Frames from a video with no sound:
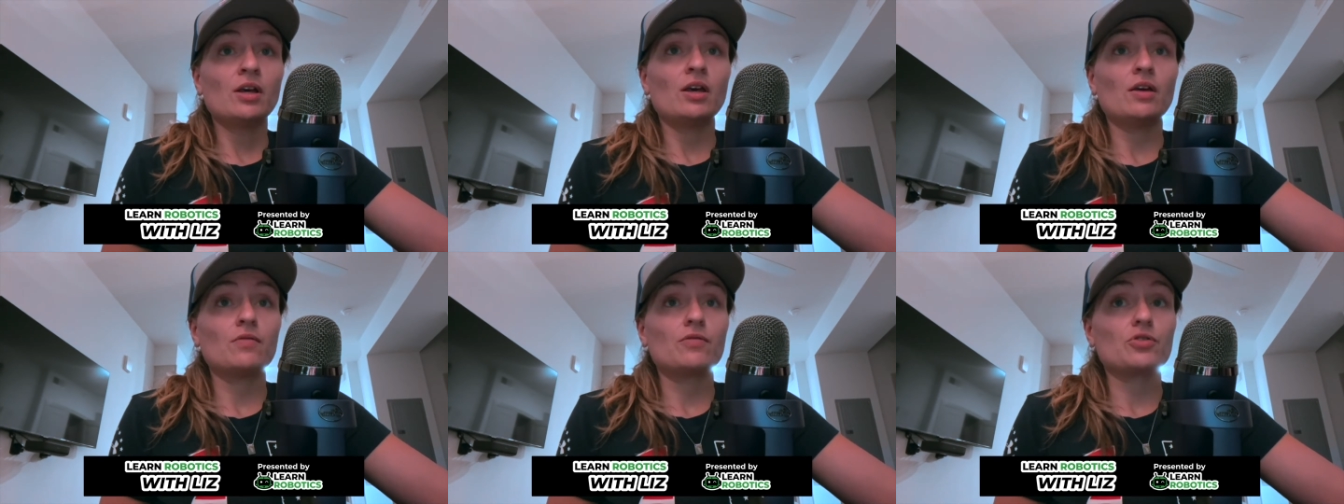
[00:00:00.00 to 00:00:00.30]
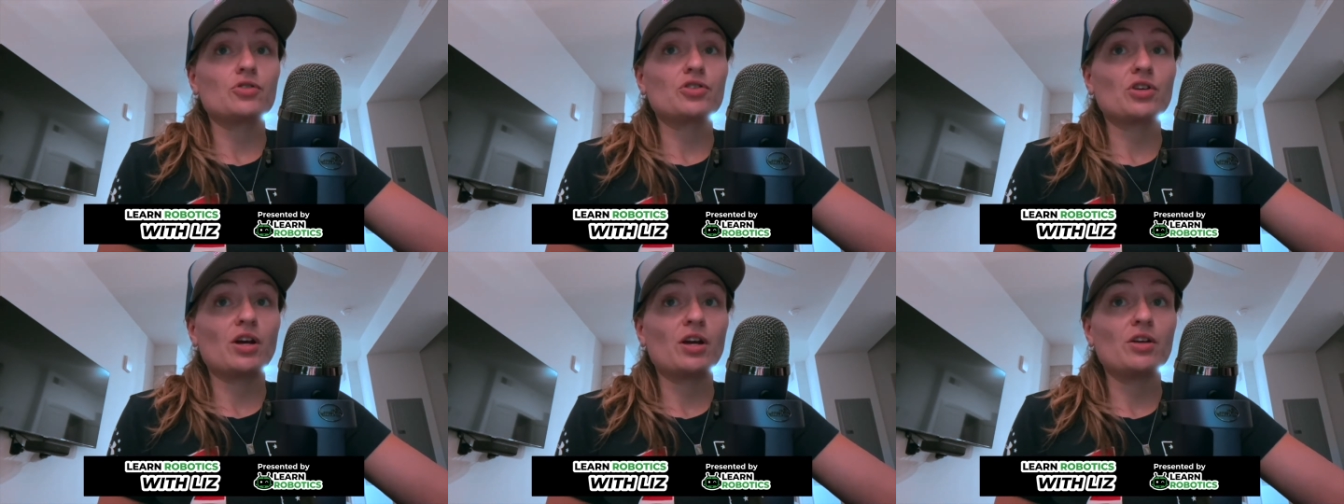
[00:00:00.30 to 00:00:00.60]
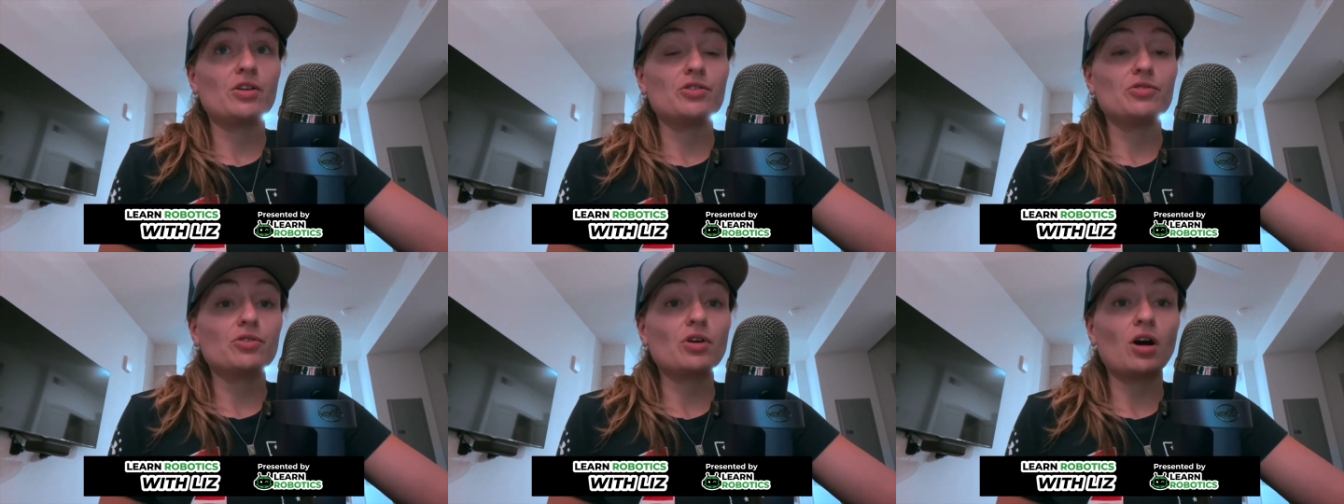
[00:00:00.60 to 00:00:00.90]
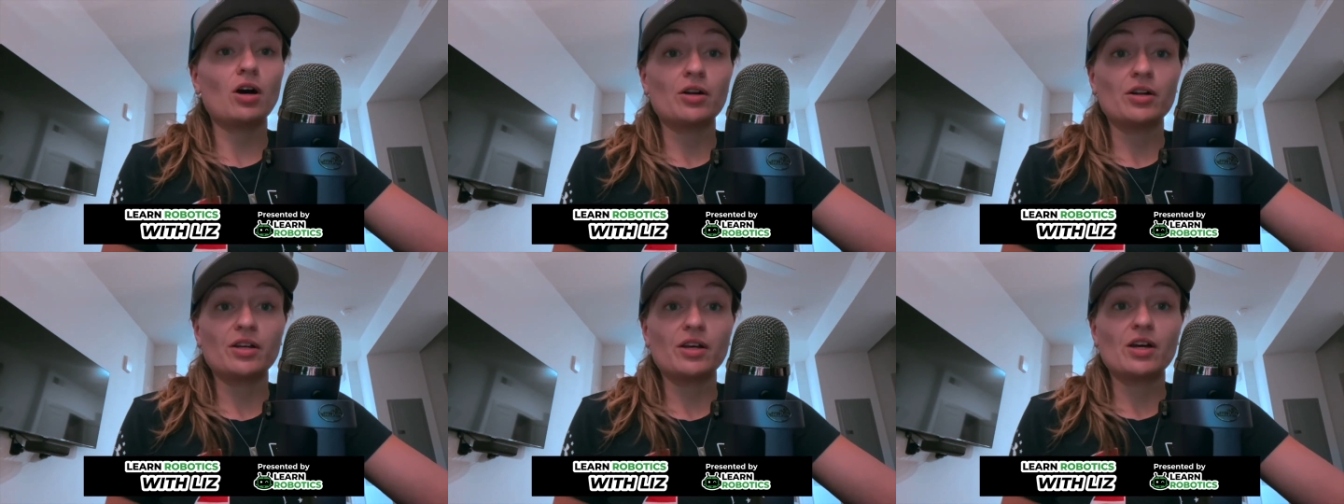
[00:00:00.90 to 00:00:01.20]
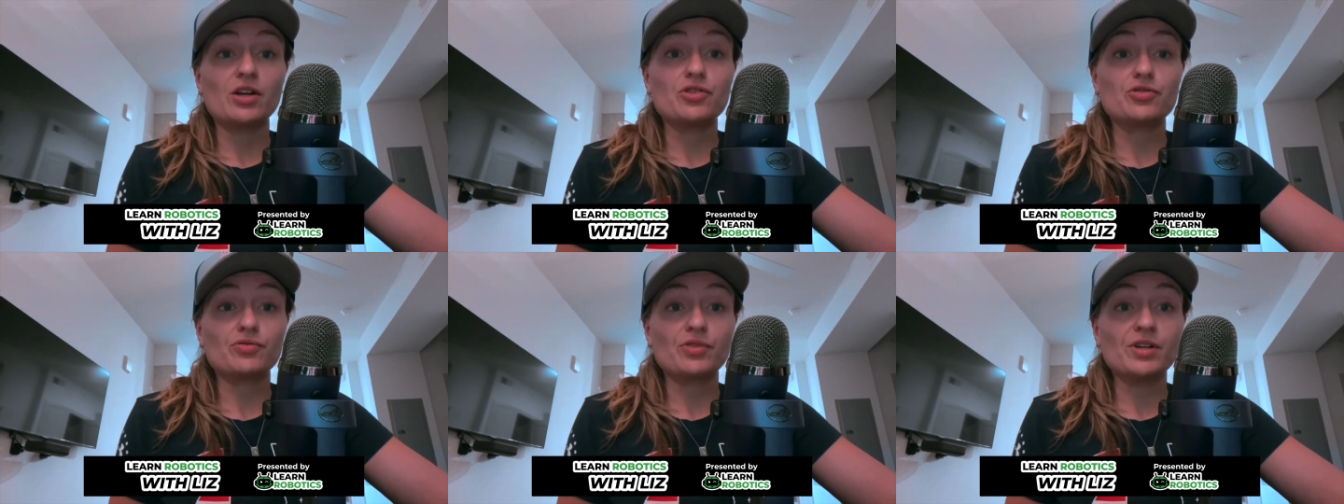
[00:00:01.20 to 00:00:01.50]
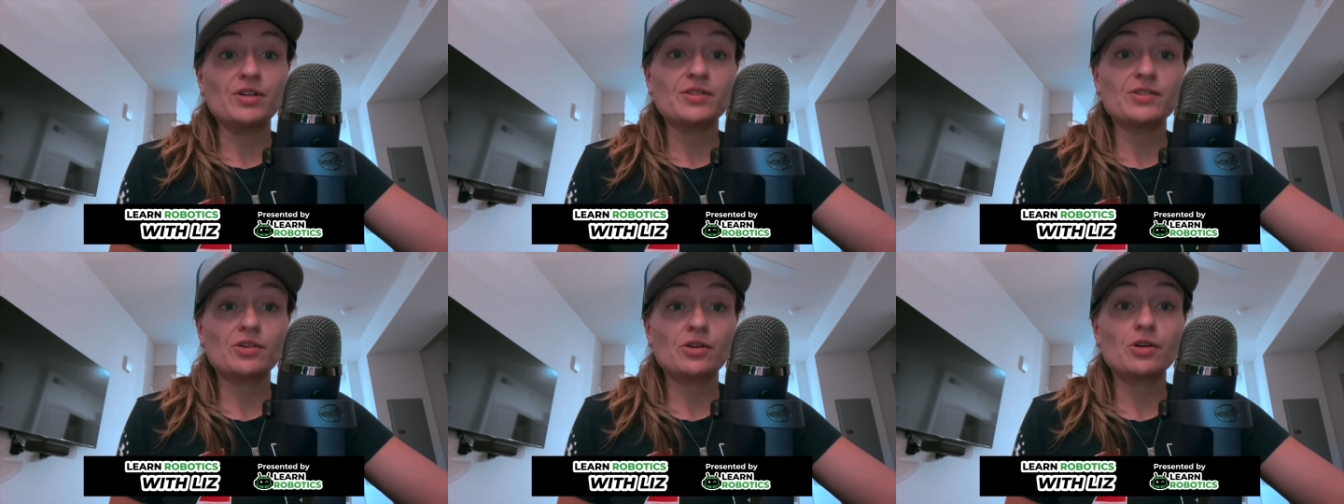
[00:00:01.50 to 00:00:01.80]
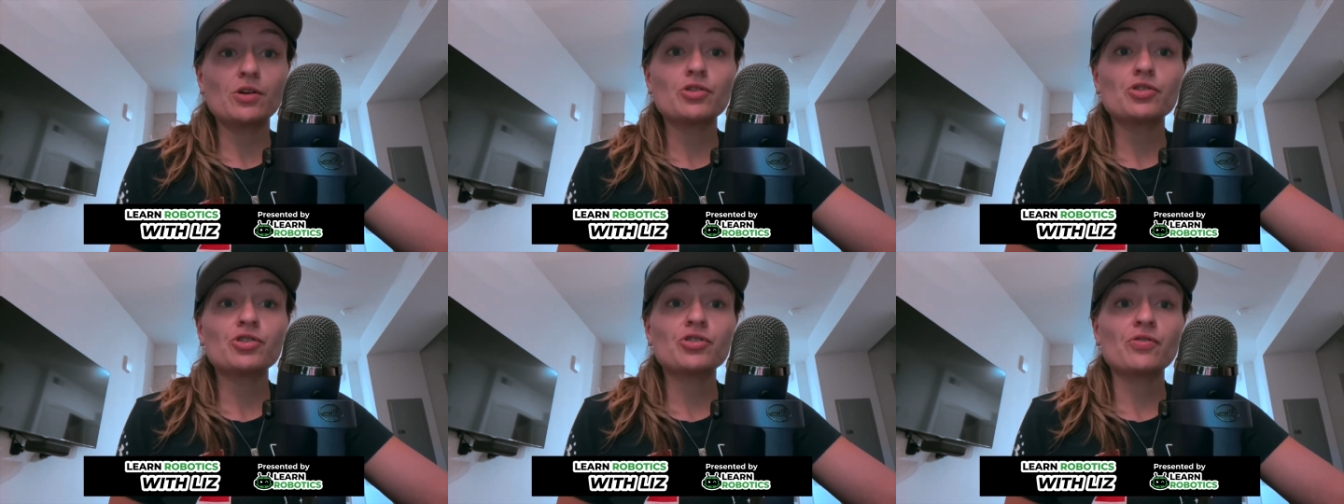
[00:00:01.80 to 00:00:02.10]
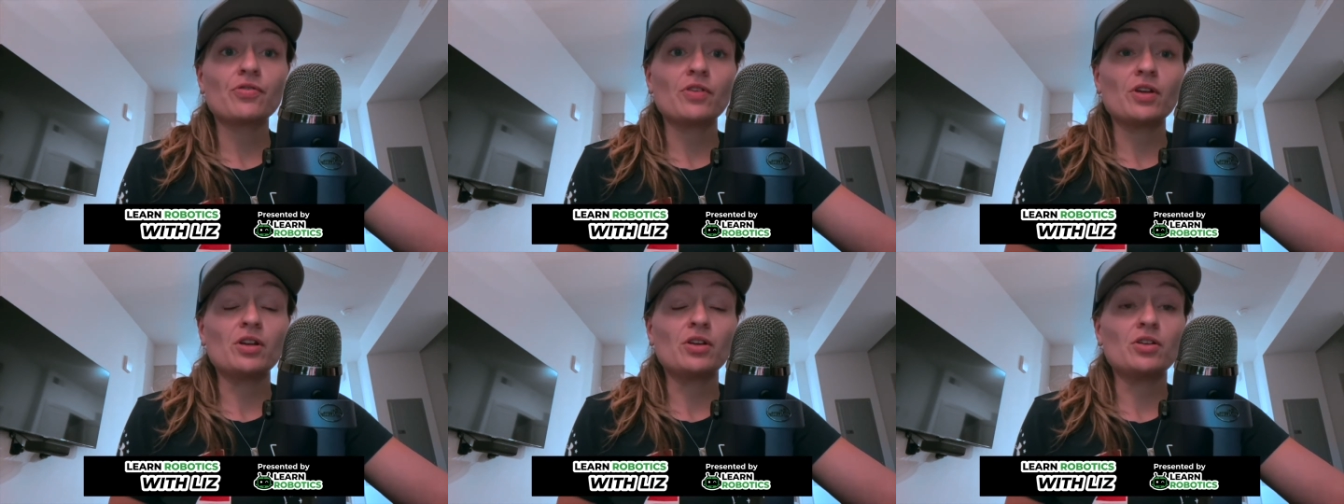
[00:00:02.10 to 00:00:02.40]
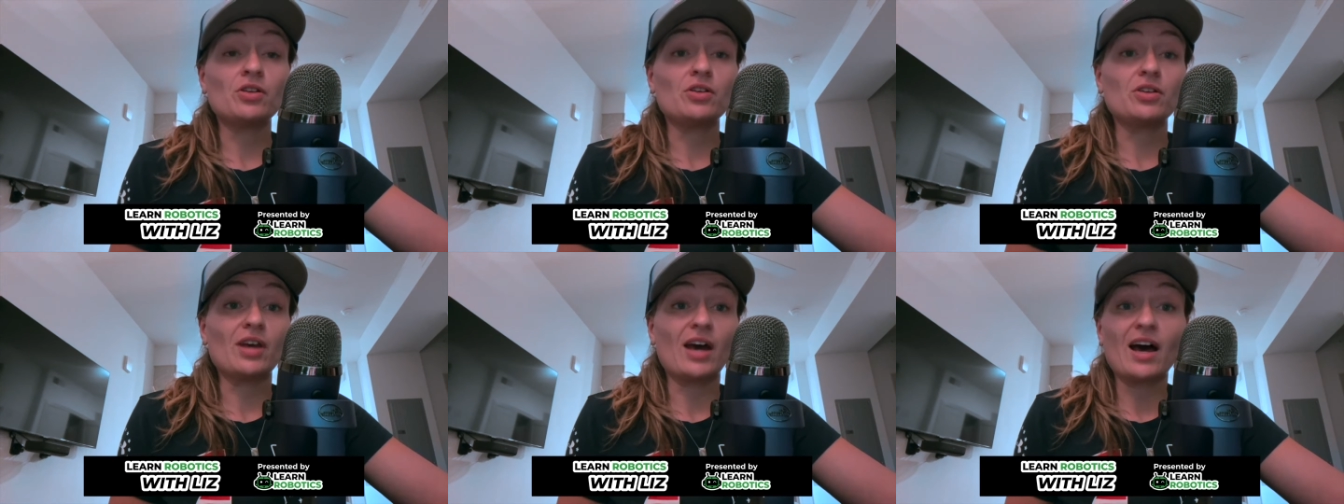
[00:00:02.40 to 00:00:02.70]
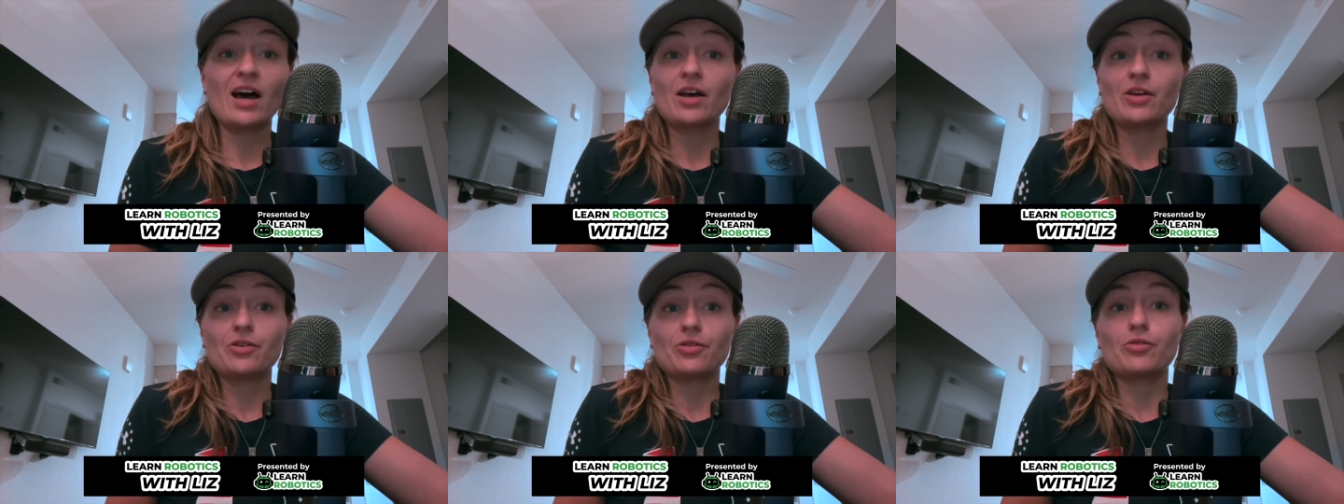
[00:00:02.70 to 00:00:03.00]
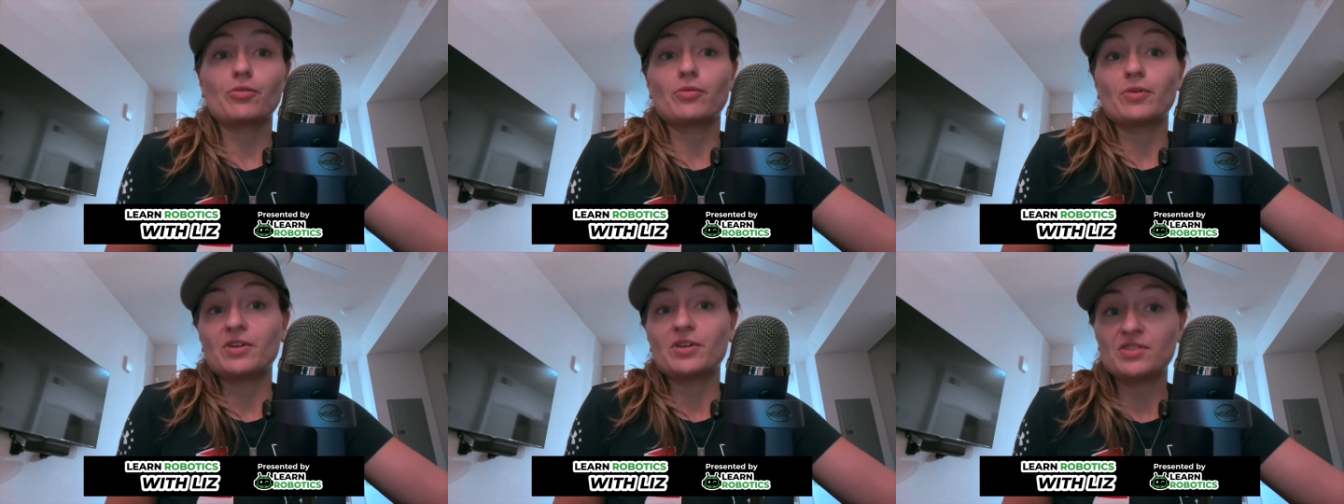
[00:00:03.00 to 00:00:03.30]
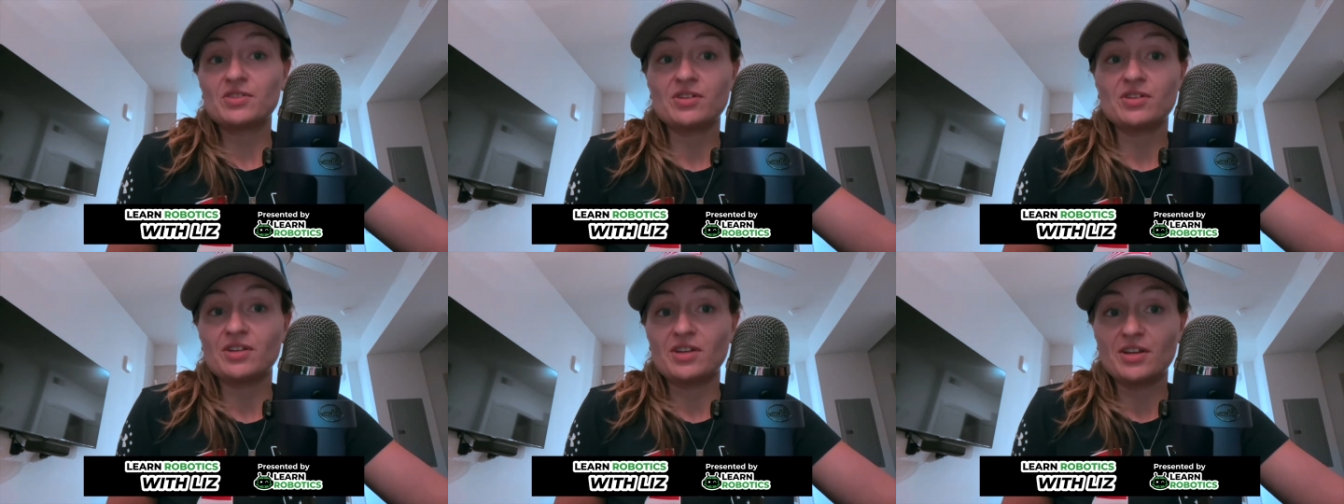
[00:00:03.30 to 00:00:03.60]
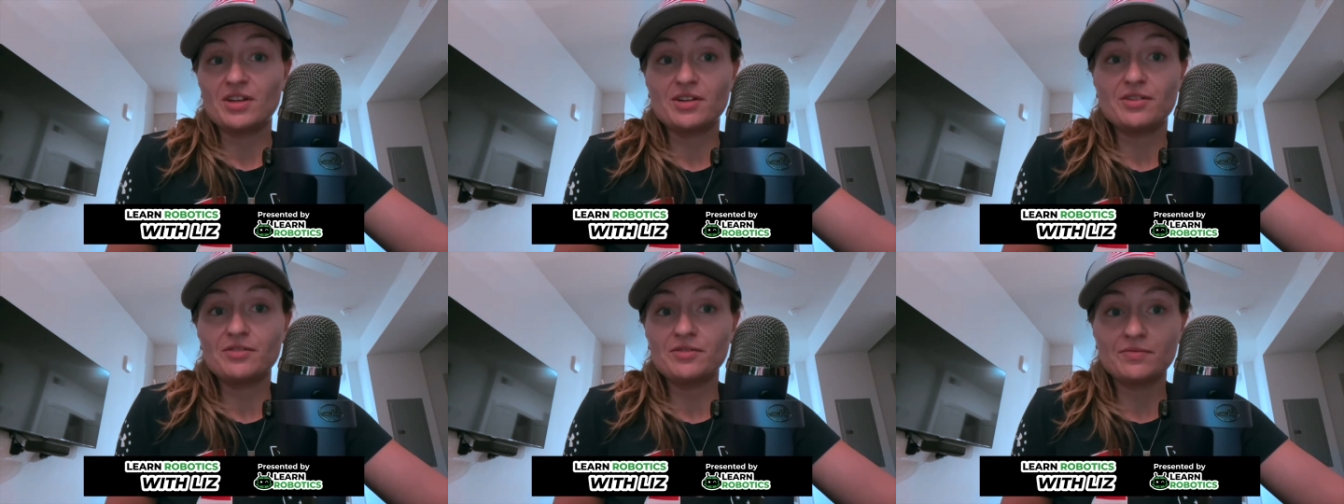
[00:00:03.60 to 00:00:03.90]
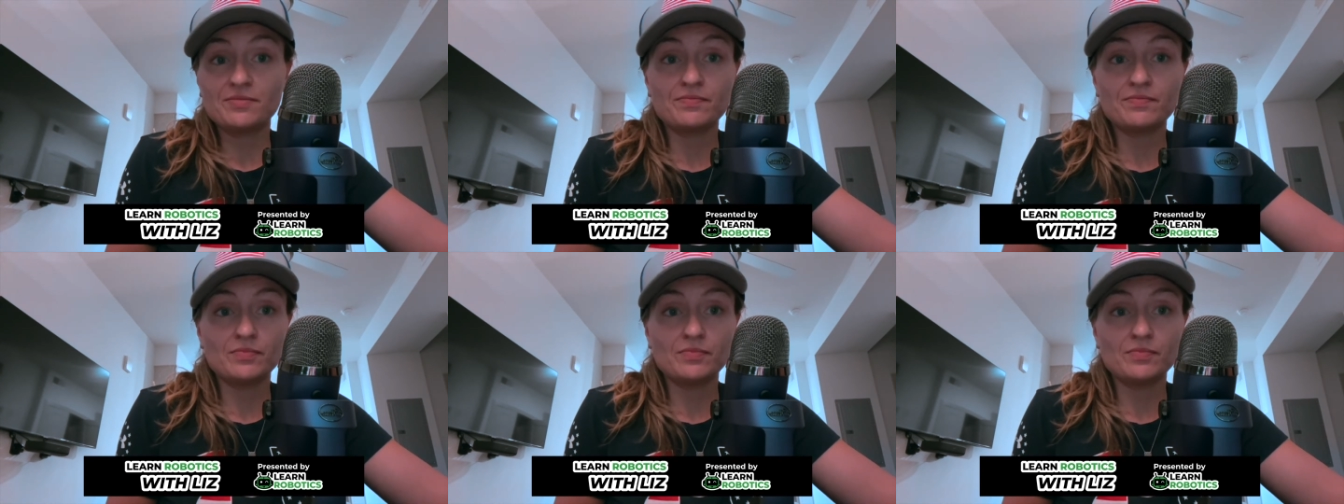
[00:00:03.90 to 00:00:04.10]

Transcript: If you're trying to do cutting edge research, then yeah, you're going to need,